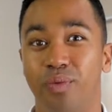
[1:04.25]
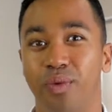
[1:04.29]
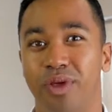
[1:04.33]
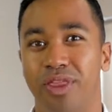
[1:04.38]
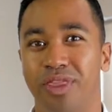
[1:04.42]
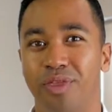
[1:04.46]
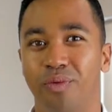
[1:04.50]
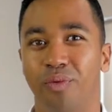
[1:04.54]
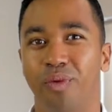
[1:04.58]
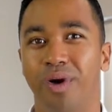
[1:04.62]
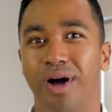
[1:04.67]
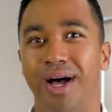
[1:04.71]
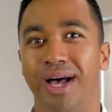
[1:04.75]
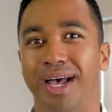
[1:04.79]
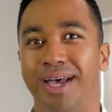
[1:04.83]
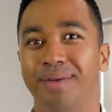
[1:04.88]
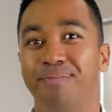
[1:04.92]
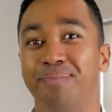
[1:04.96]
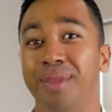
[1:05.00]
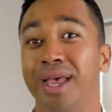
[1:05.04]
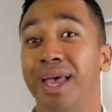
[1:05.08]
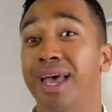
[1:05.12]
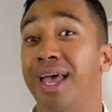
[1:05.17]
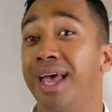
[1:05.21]
with the Why.
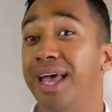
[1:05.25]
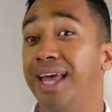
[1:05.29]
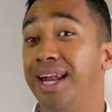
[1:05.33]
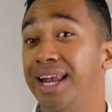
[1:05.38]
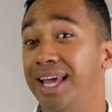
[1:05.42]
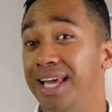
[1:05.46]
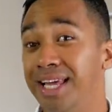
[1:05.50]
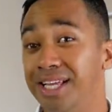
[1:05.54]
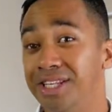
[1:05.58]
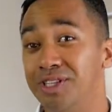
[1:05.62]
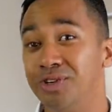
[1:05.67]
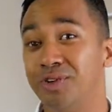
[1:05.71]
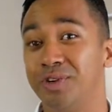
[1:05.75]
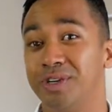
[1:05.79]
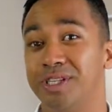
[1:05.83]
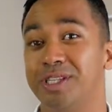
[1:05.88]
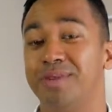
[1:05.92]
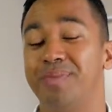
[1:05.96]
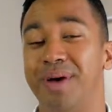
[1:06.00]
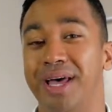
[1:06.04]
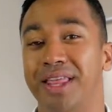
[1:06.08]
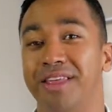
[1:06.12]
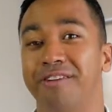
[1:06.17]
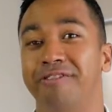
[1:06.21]
And he talks
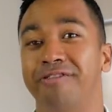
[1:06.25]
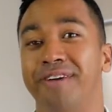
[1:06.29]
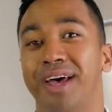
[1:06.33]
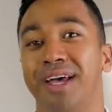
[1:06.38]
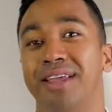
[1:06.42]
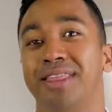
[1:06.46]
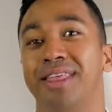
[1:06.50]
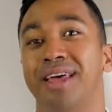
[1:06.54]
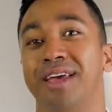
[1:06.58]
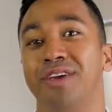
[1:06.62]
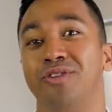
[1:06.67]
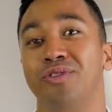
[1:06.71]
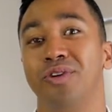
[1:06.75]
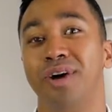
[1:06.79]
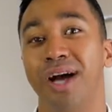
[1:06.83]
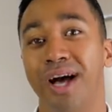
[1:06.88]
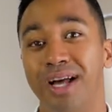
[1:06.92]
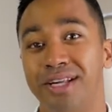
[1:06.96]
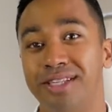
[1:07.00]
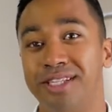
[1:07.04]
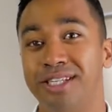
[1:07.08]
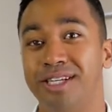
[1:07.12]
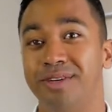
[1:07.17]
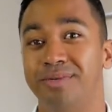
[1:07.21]
about the fact that your
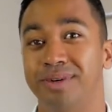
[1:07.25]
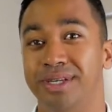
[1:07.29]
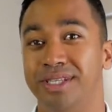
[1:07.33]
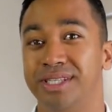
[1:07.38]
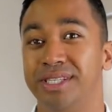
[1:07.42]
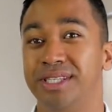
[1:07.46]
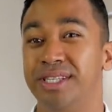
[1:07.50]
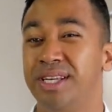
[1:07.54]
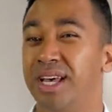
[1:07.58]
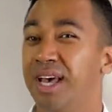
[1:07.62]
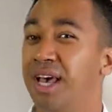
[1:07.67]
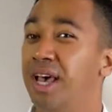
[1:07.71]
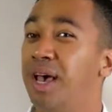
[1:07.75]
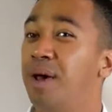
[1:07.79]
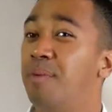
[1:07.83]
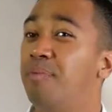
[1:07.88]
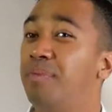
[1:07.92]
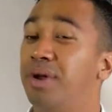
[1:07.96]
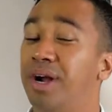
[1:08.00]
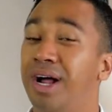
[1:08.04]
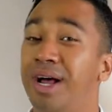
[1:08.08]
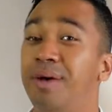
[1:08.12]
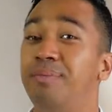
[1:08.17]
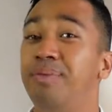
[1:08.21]
customers,
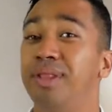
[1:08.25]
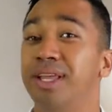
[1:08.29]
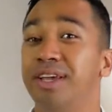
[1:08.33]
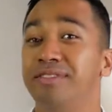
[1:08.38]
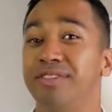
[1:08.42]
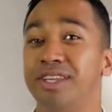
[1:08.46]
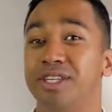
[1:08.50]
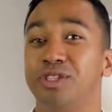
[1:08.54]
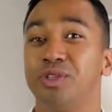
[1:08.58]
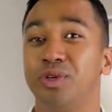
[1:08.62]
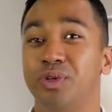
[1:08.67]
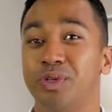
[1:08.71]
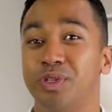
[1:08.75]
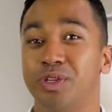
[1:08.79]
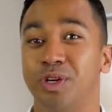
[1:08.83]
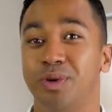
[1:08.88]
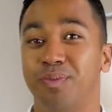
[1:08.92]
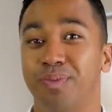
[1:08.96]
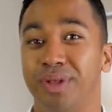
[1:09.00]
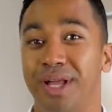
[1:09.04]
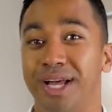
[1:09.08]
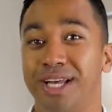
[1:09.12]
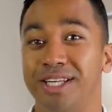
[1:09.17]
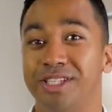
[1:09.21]
but I believe this also
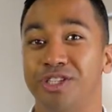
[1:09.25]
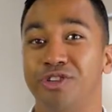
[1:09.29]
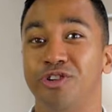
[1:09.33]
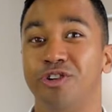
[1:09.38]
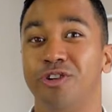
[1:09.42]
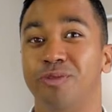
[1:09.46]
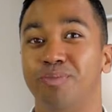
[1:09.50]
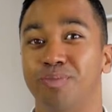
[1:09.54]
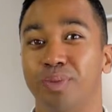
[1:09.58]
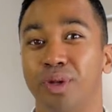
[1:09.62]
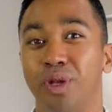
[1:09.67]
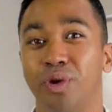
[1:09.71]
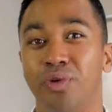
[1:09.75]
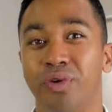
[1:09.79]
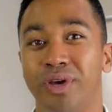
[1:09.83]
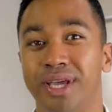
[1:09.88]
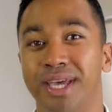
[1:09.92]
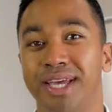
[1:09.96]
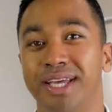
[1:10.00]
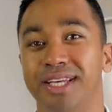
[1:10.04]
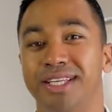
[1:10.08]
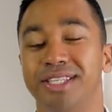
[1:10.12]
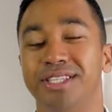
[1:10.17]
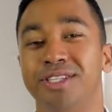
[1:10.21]
applies to your
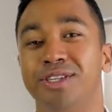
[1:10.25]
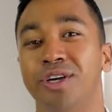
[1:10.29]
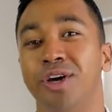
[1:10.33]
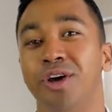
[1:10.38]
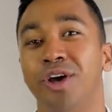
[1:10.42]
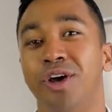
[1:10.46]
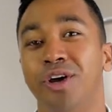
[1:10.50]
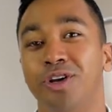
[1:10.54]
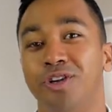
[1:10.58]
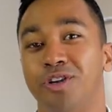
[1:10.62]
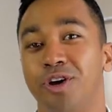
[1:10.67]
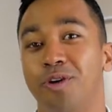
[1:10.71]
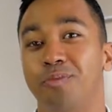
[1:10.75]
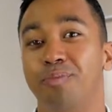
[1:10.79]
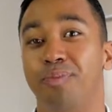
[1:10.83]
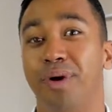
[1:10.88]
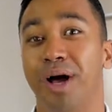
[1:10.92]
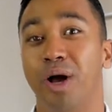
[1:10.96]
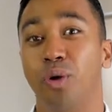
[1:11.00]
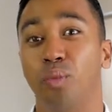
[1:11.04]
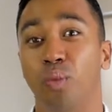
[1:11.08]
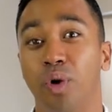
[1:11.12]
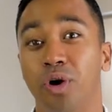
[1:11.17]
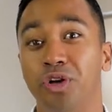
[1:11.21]
employees, don't
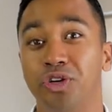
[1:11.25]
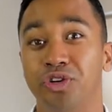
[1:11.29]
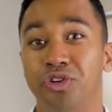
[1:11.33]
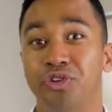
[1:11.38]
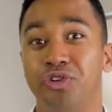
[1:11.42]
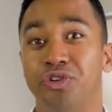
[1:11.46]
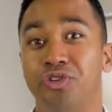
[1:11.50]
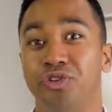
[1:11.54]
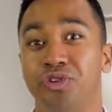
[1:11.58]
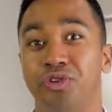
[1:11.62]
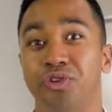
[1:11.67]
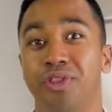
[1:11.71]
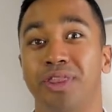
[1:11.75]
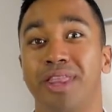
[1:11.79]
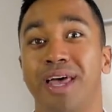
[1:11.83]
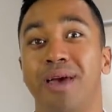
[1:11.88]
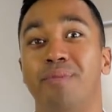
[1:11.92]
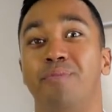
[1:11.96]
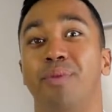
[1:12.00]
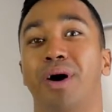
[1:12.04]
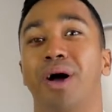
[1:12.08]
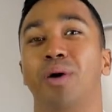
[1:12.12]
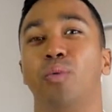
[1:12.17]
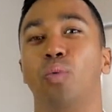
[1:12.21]
buy what you do, they
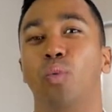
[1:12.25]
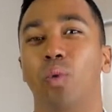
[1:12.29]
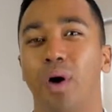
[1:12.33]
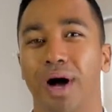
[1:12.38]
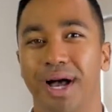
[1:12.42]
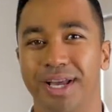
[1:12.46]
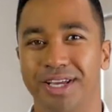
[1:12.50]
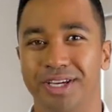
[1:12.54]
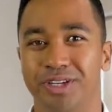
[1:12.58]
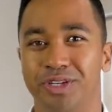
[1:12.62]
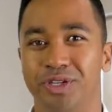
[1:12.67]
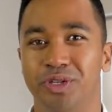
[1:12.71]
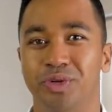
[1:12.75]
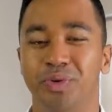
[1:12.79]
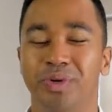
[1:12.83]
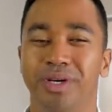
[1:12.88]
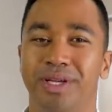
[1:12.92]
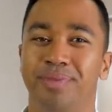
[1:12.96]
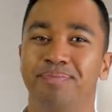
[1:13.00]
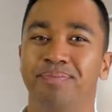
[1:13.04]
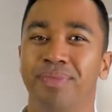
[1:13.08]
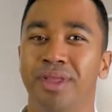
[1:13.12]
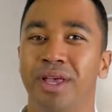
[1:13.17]
buy why you do it.